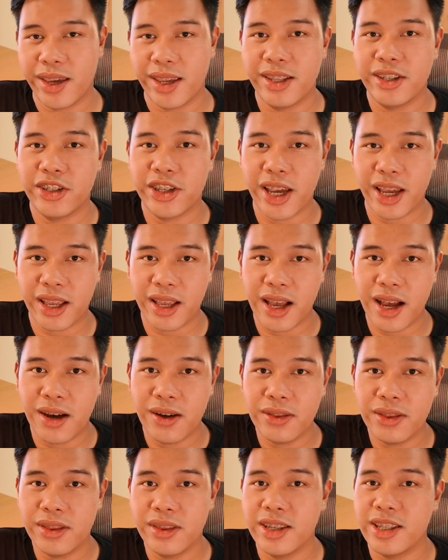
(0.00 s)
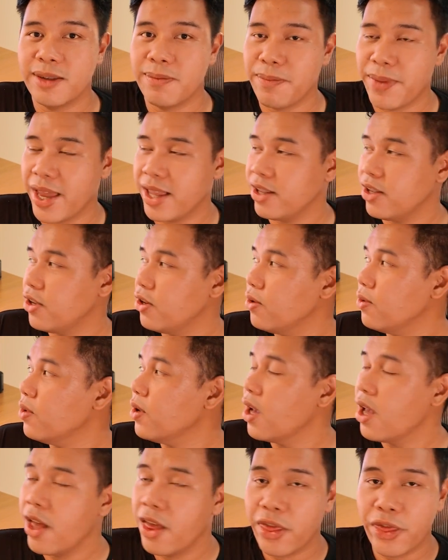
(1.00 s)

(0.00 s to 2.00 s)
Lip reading: can check out this BenQ